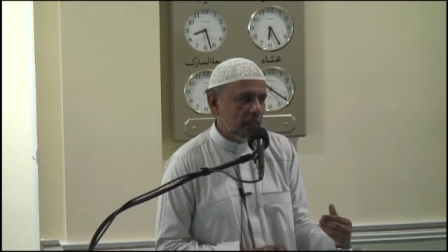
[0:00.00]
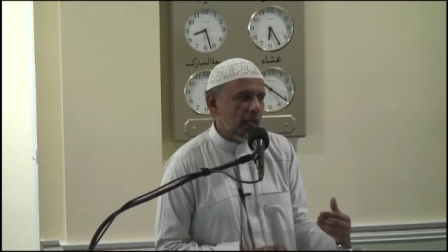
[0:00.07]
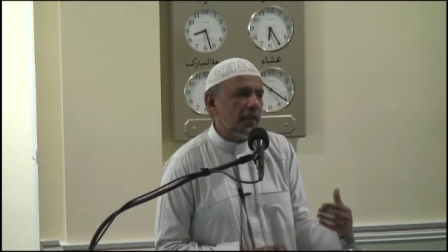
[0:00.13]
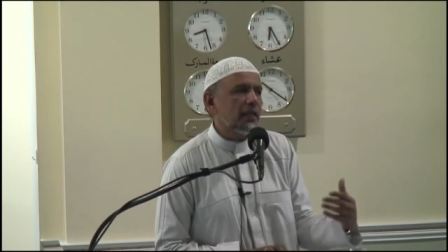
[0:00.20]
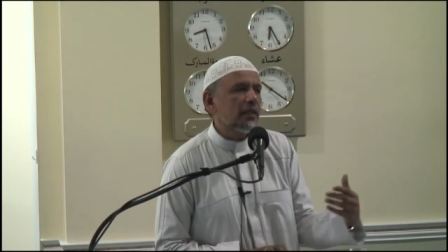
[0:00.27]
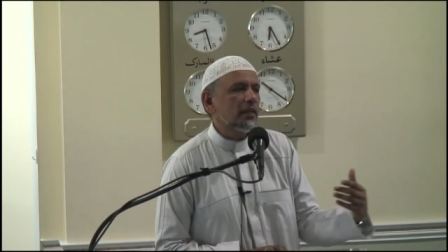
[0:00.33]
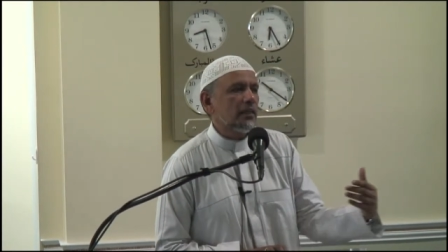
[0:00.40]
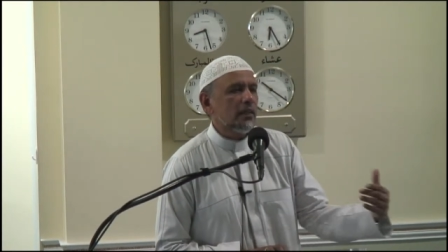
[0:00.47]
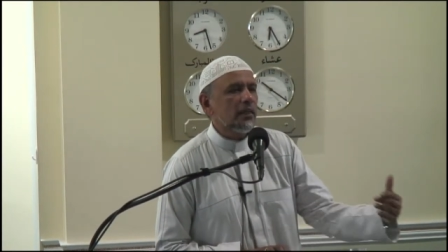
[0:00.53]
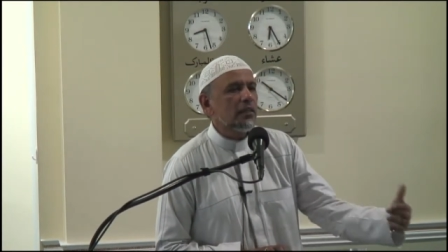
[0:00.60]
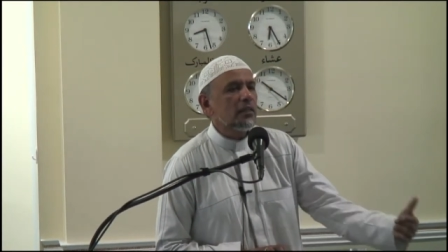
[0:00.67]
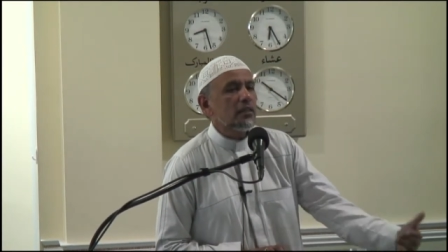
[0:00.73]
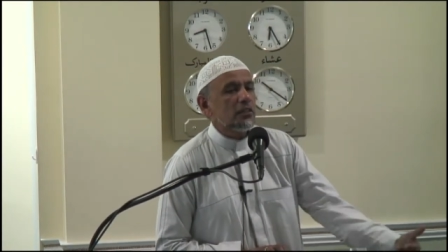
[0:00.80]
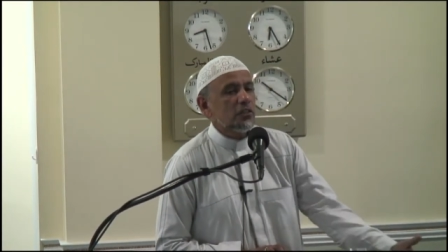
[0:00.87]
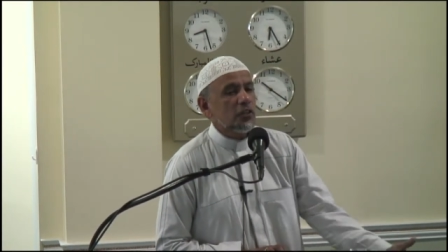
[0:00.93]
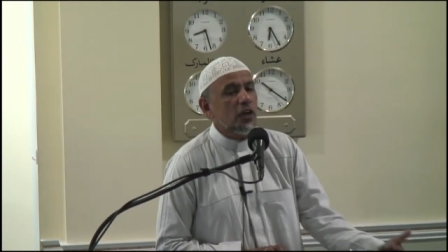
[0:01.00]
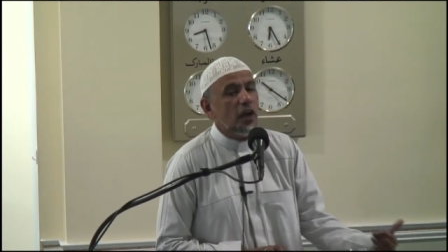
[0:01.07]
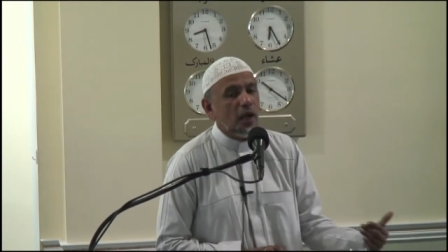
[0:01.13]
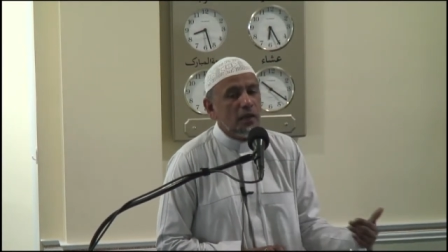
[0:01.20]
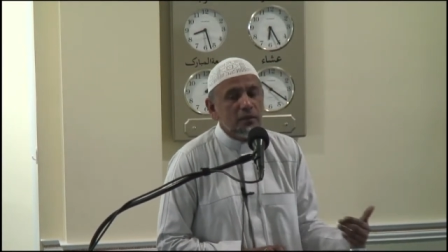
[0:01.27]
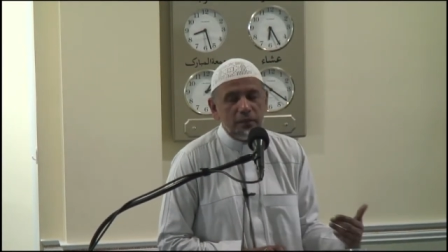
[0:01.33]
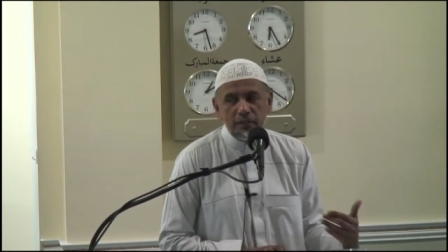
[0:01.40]
like uh,
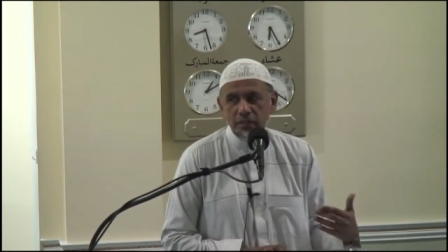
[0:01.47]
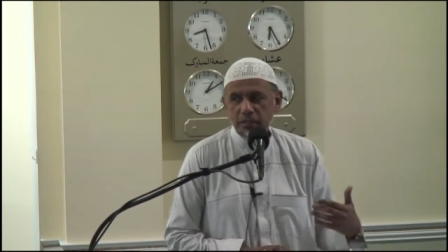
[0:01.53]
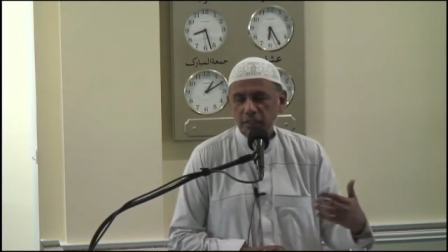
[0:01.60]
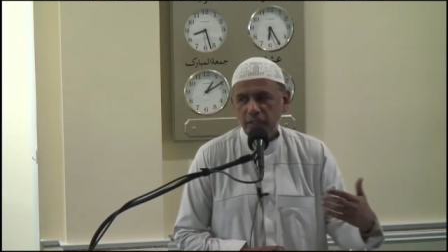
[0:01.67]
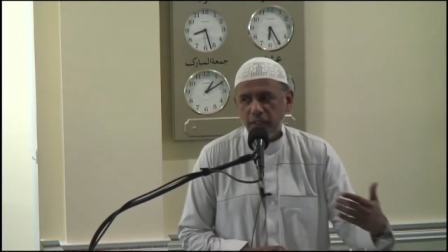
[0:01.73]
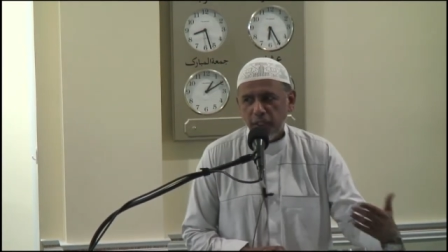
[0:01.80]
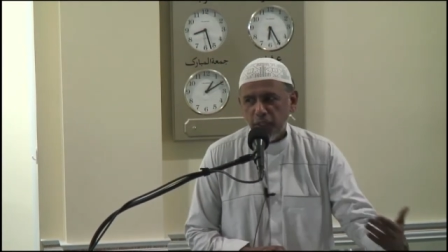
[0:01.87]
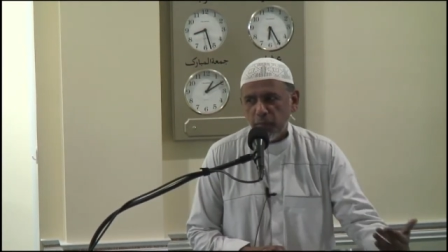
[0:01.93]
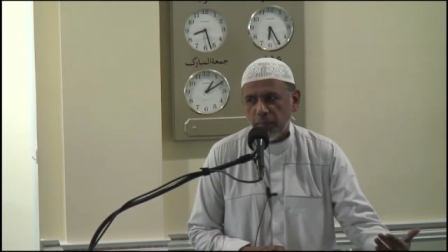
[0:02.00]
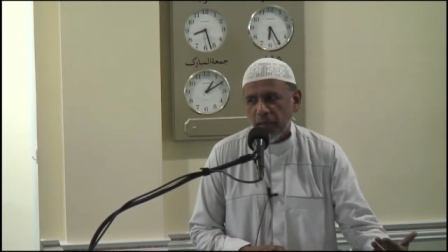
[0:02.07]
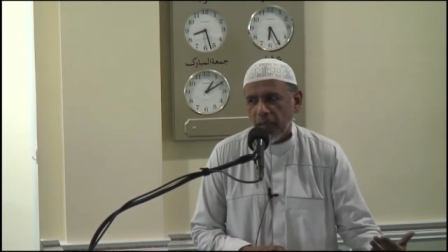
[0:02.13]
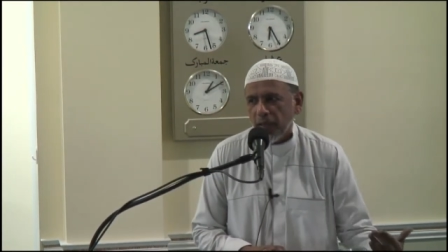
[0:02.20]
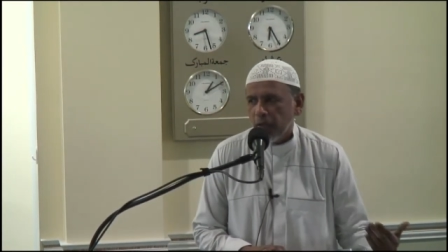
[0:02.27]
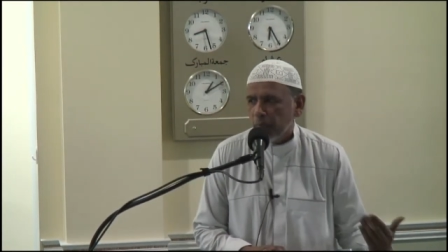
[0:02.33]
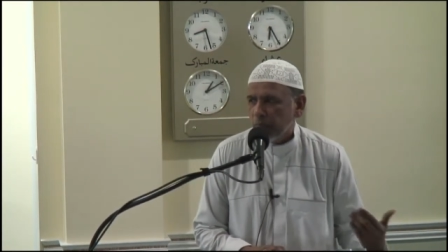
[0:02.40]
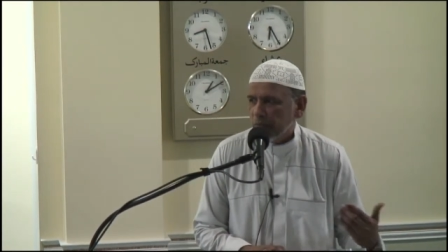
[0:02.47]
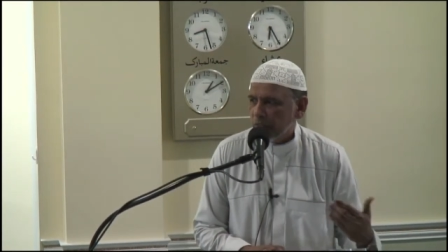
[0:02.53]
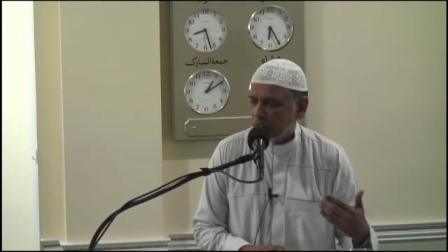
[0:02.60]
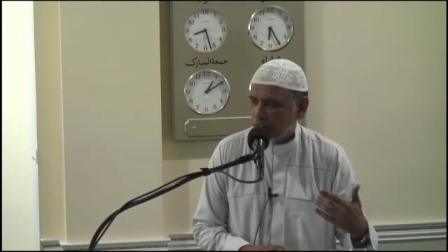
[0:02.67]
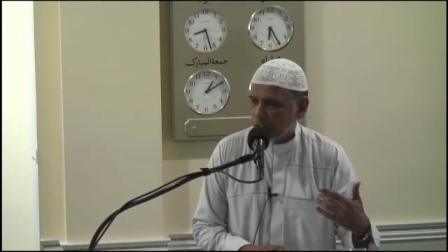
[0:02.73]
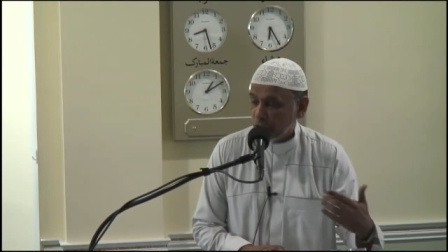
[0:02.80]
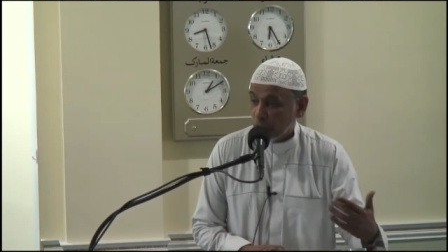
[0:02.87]
scholars and imams
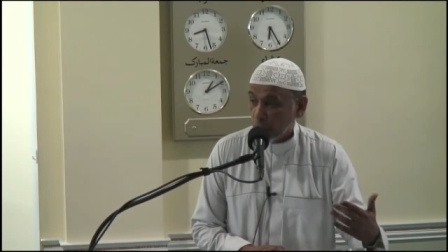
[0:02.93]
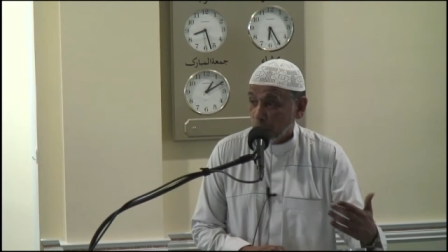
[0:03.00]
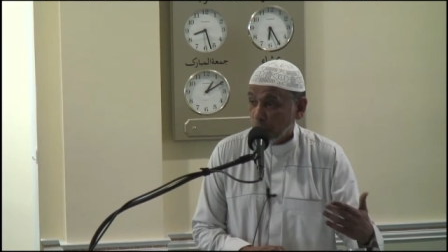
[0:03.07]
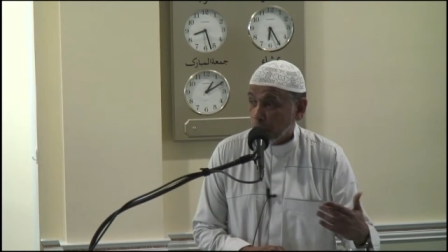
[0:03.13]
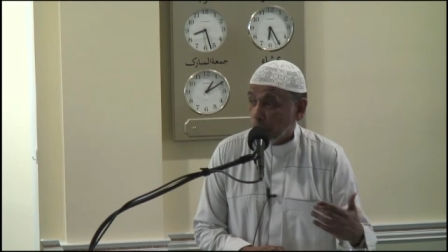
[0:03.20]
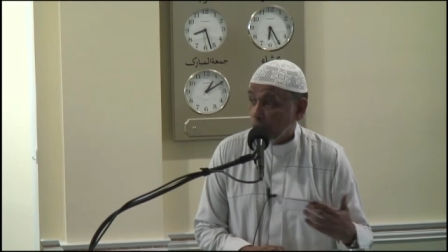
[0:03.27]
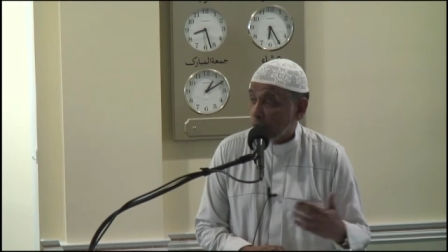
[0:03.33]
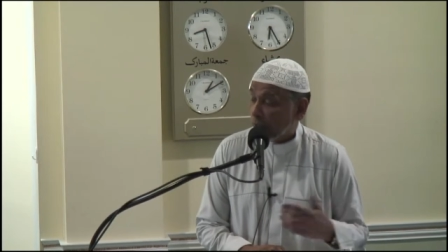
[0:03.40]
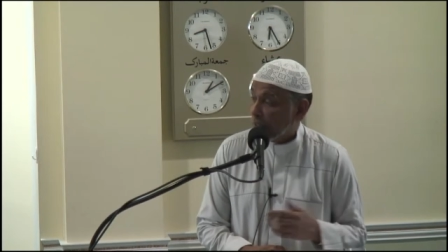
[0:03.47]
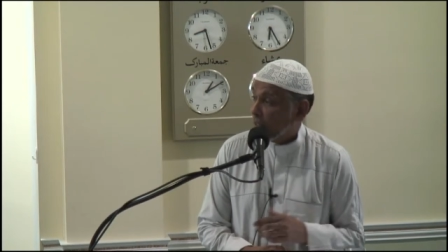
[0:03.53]
and shuyukh,